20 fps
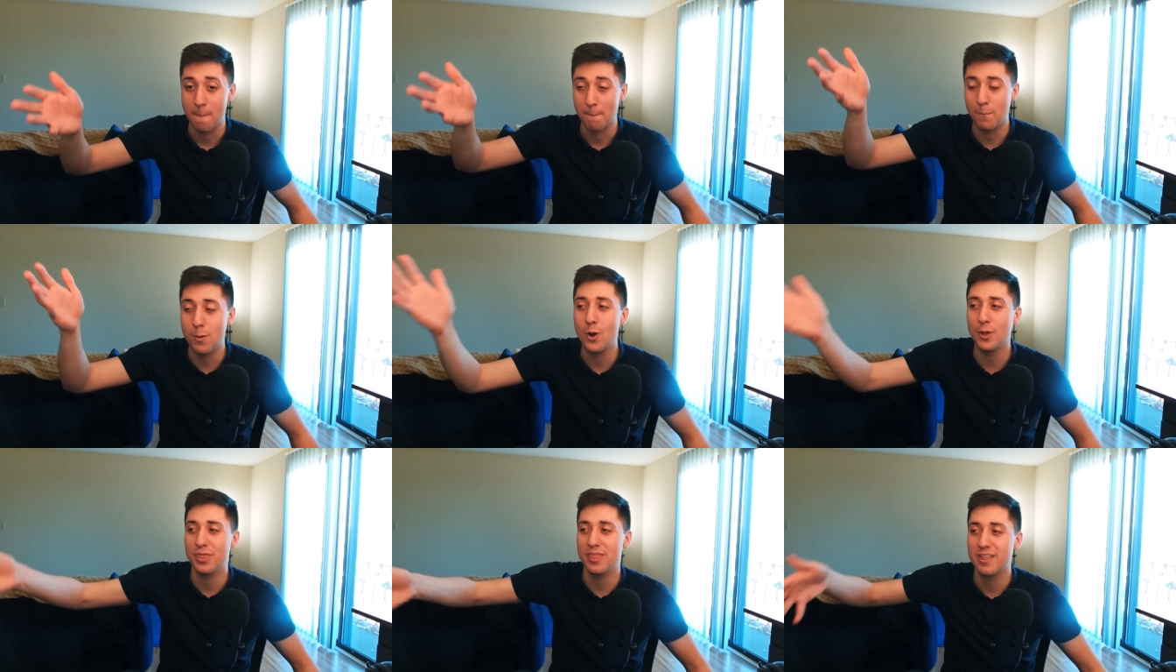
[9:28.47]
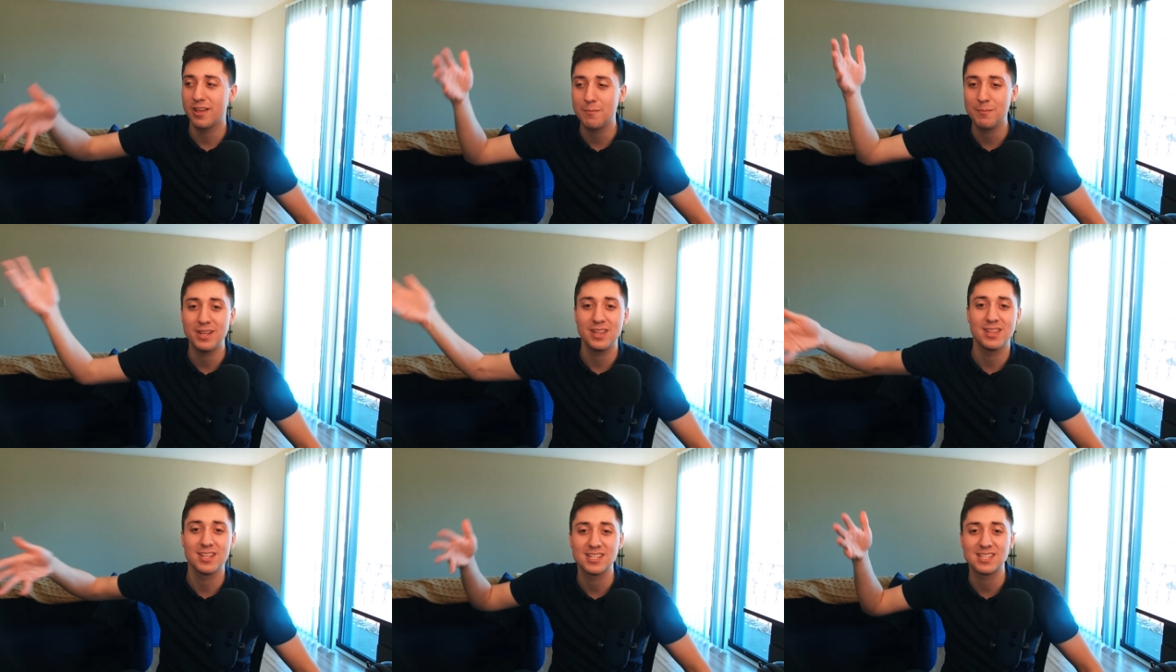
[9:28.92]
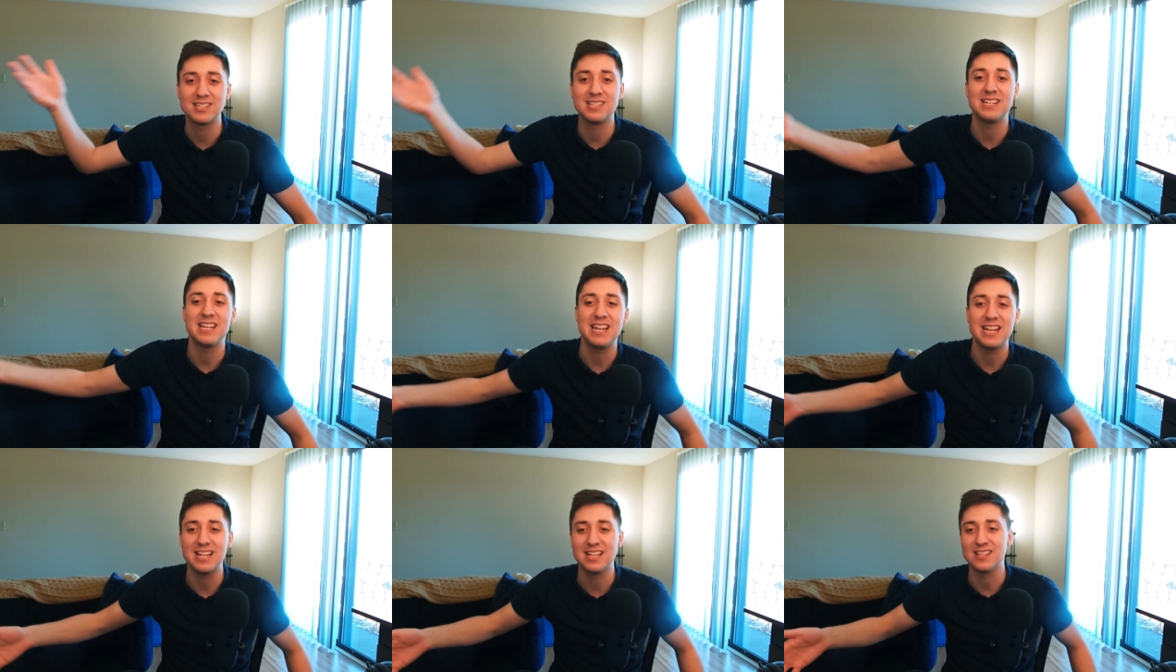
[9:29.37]
put them in the
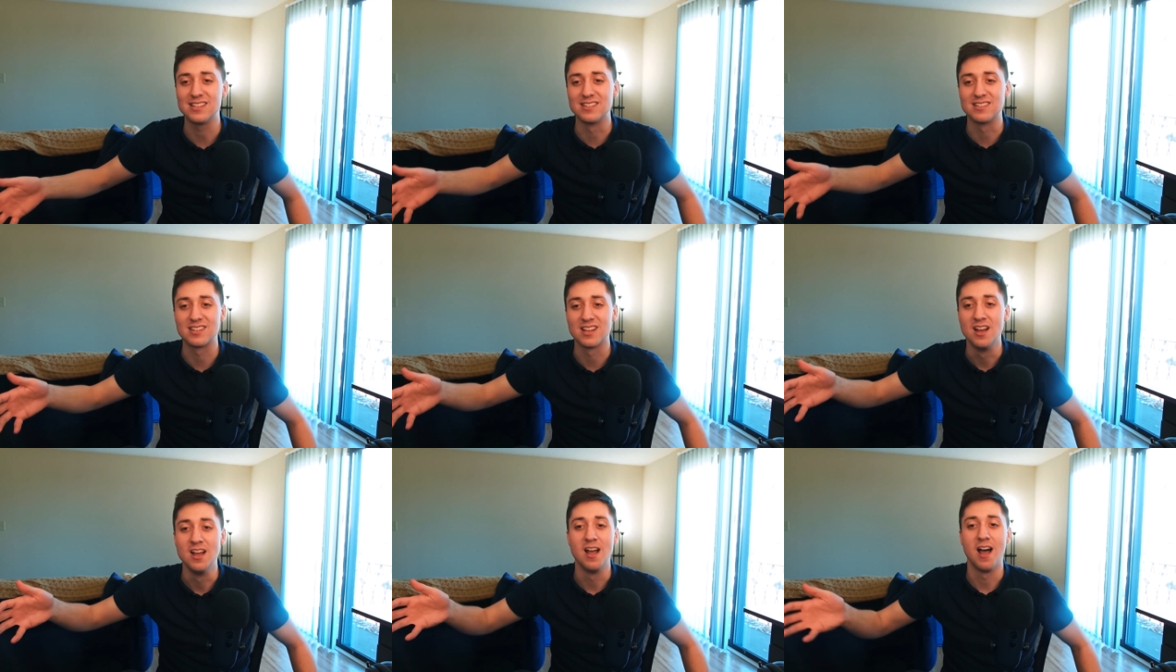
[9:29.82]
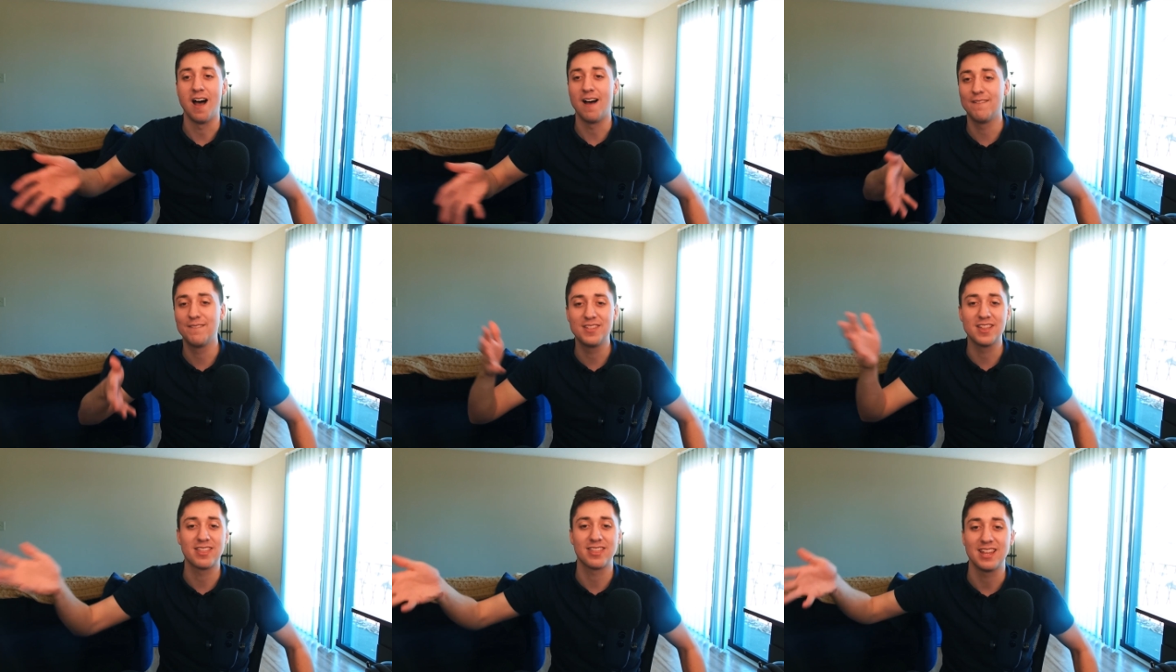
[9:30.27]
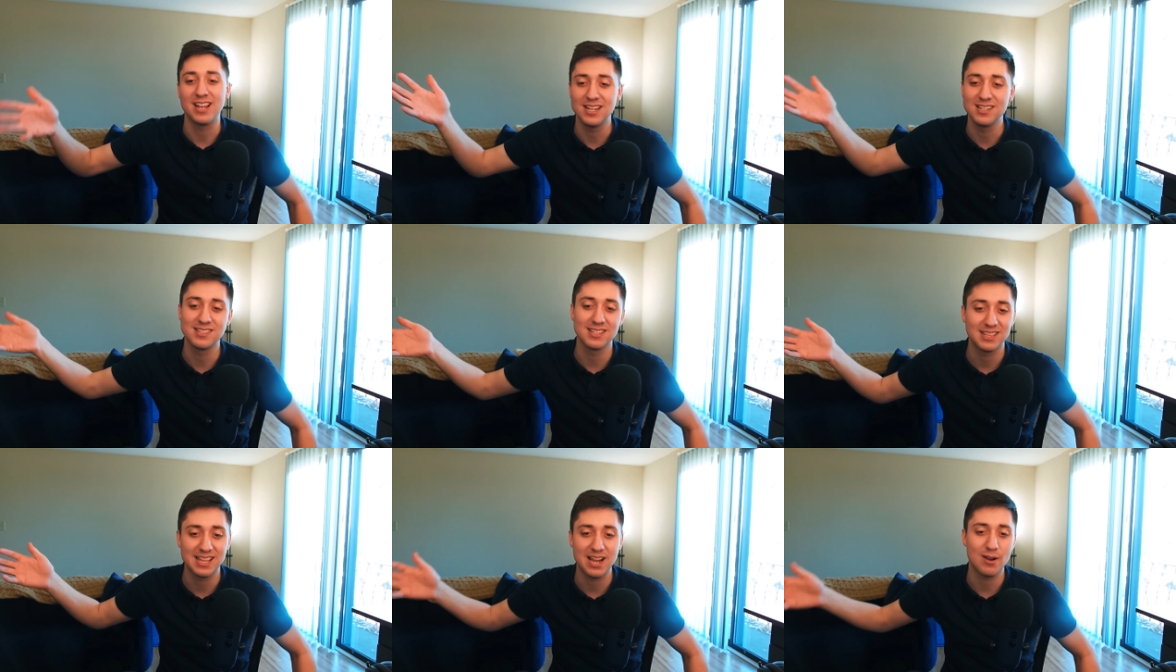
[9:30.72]
scenes of the
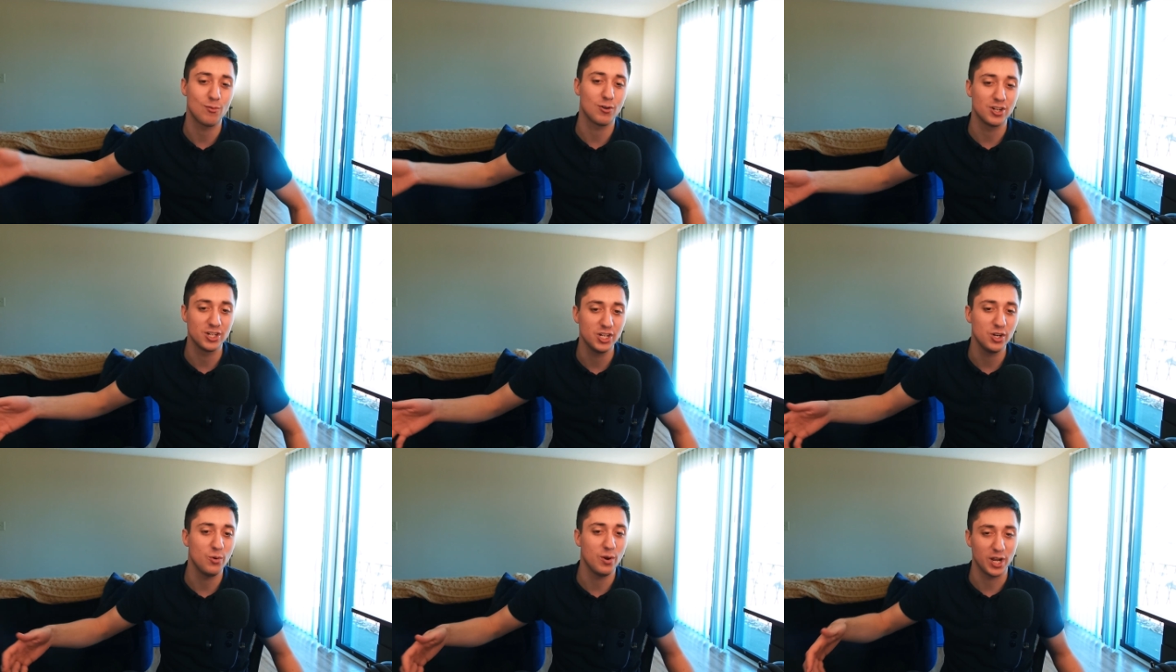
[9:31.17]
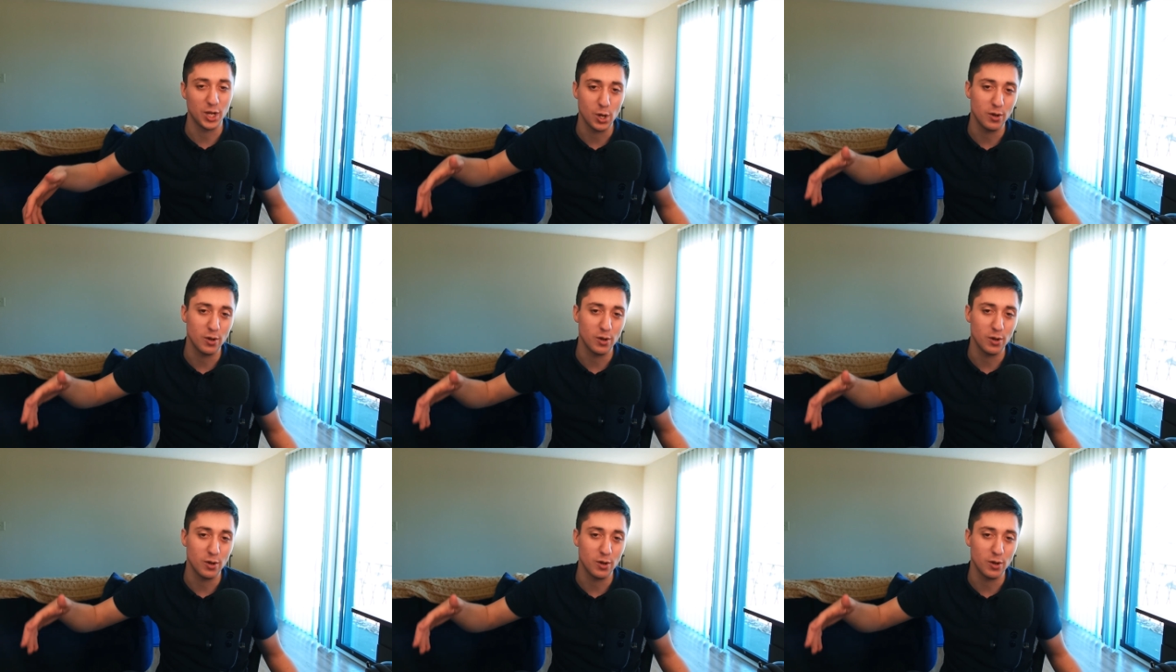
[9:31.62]
things that they were doing.